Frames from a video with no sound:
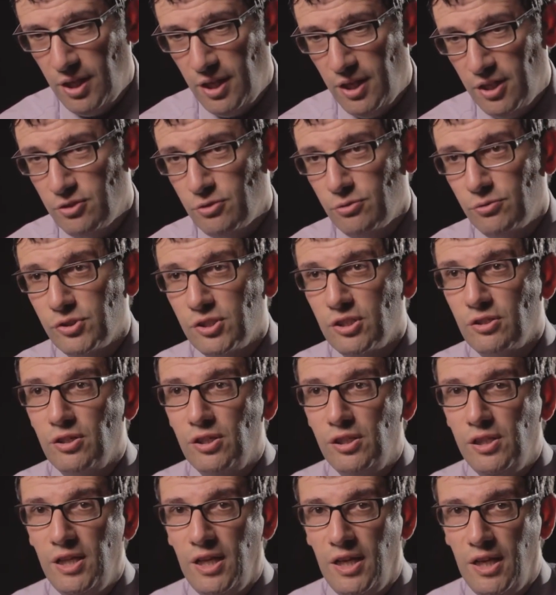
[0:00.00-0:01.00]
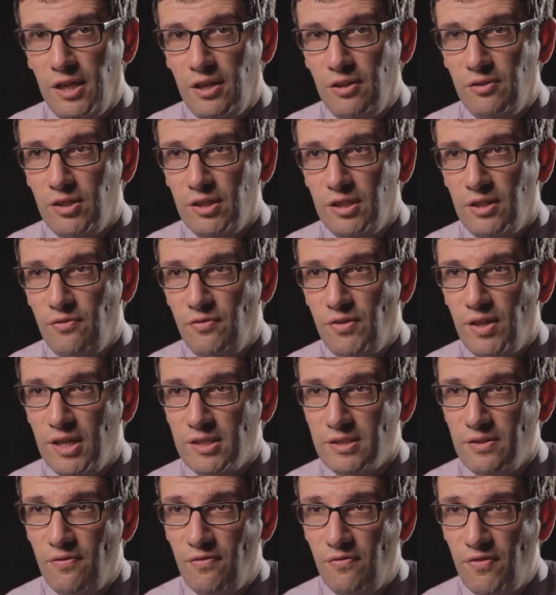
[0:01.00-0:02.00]
It's also clear that if
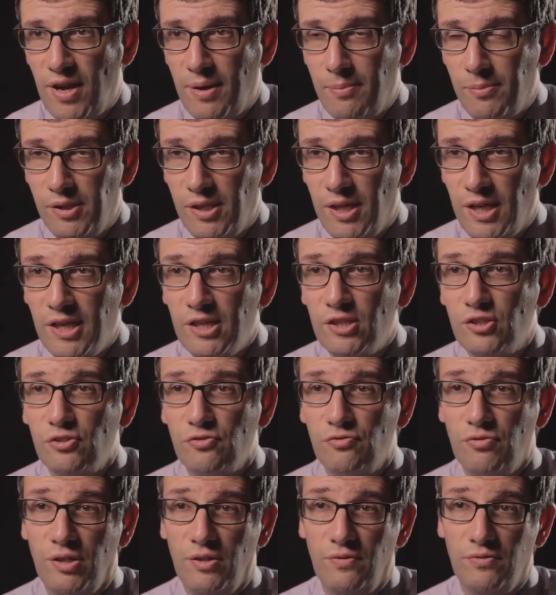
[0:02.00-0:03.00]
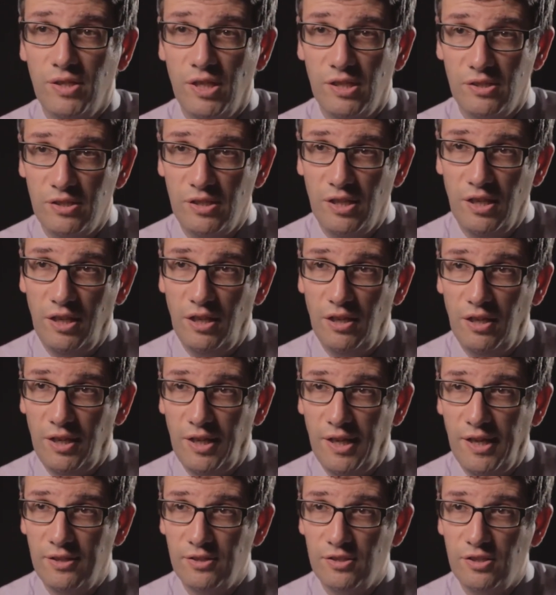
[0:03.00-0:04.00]
there's a family history of testicular
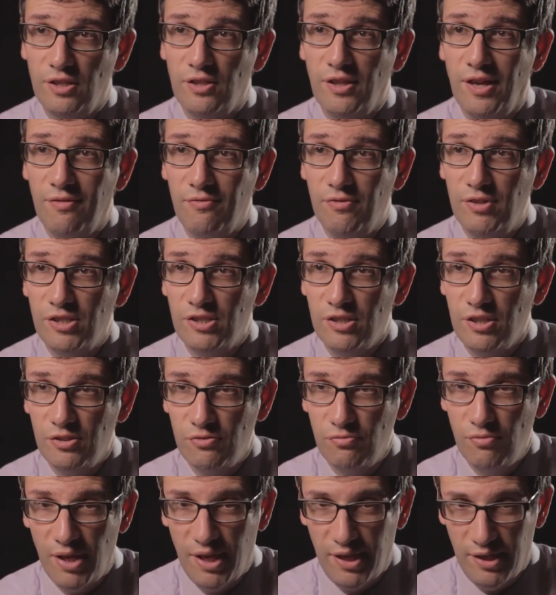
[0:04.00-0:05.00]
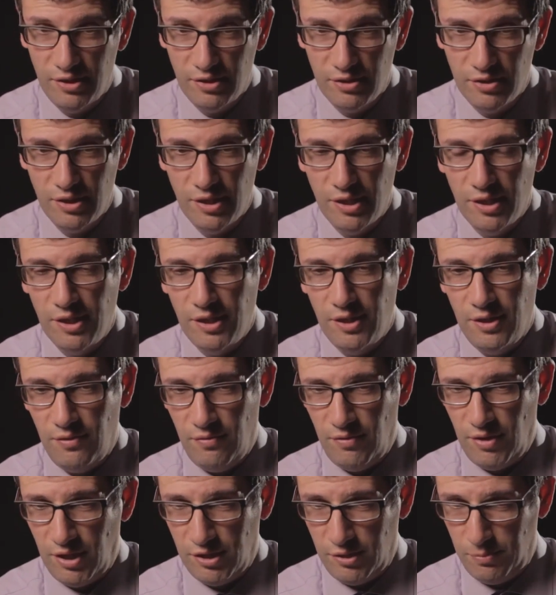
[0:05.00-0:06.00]
cancer, that risk is raised.
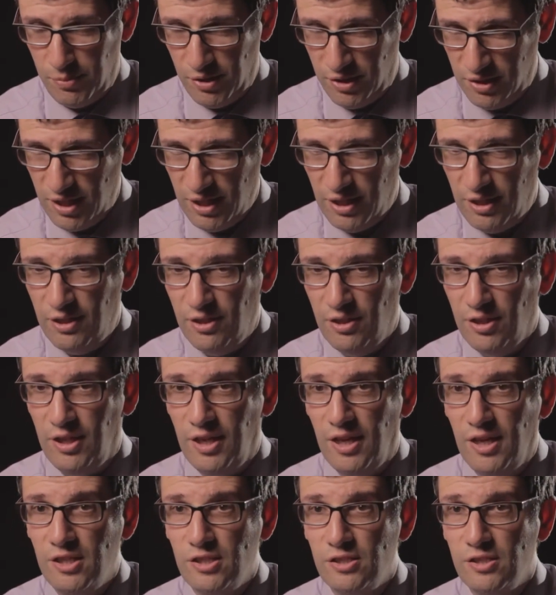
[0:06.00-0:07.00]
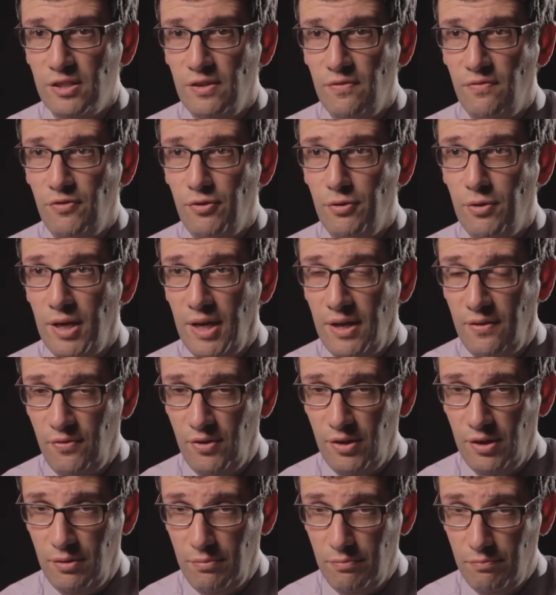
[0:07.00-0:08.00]
That's particularly the case if you have
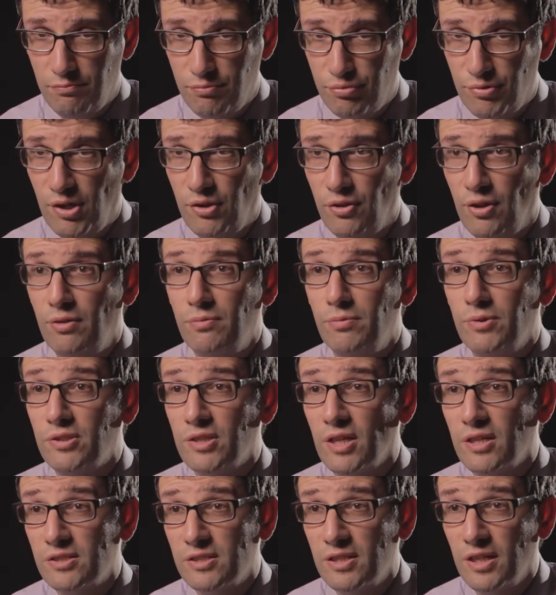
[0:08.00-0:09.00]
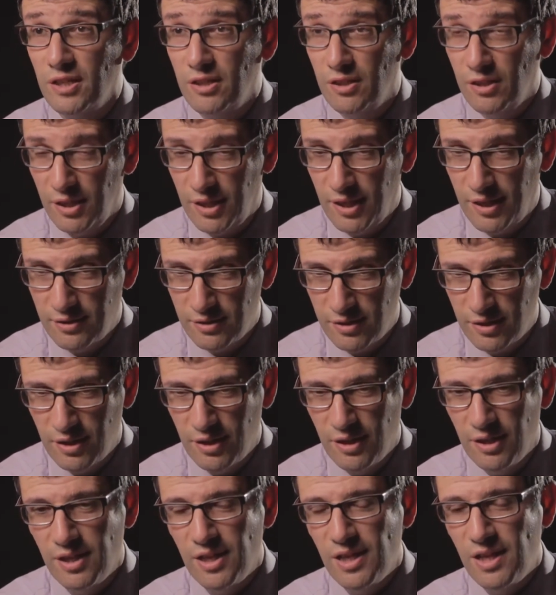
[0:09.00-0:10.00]
a brother with testicular
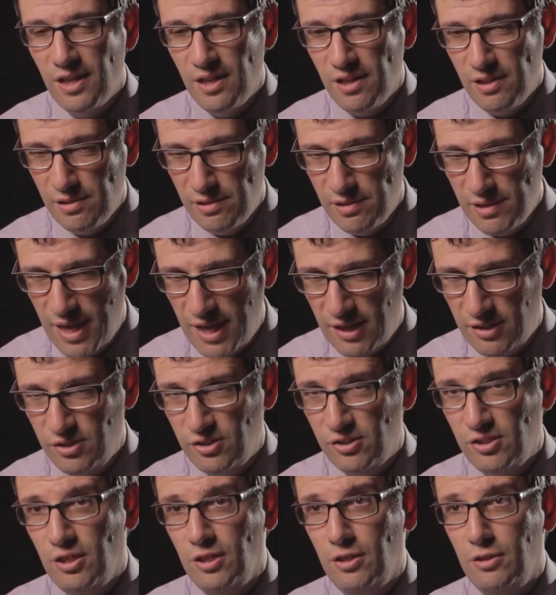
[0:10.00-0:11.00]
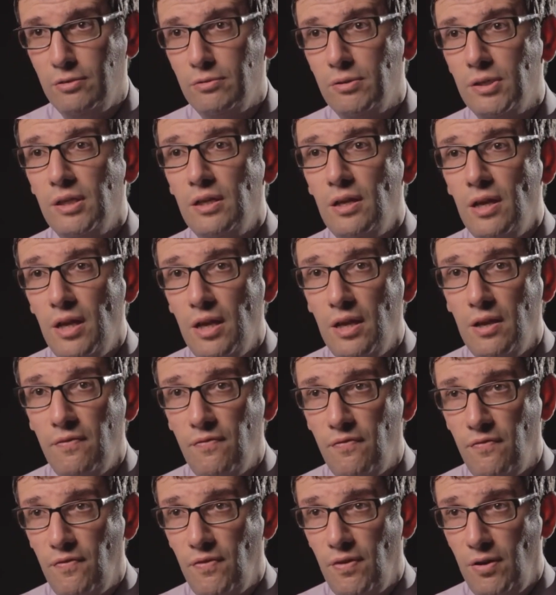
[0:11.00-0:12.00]
cancer, less so
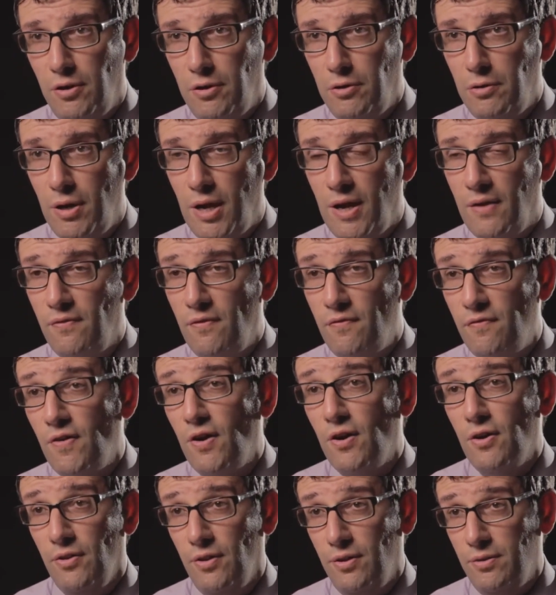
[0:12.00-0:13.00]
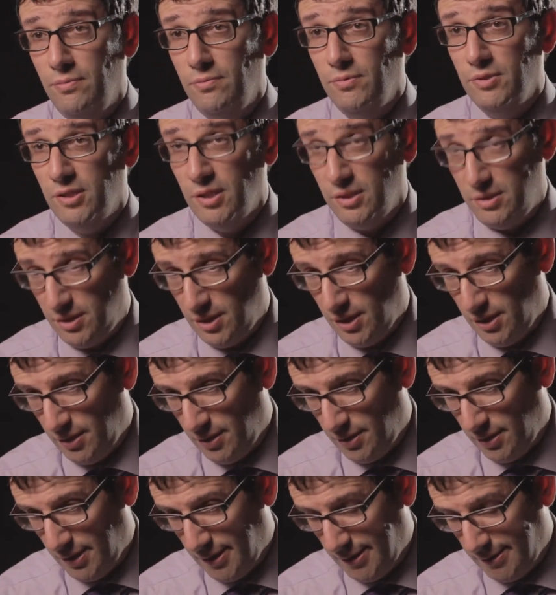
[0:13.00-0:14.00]
if you have a father with
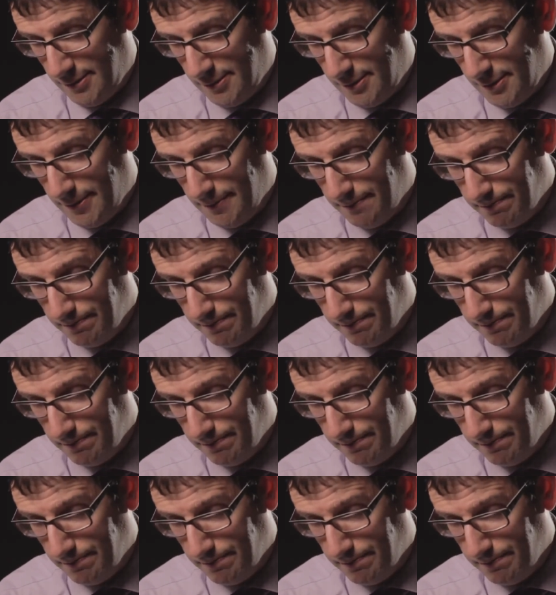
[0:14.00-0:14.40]
testicular cancer.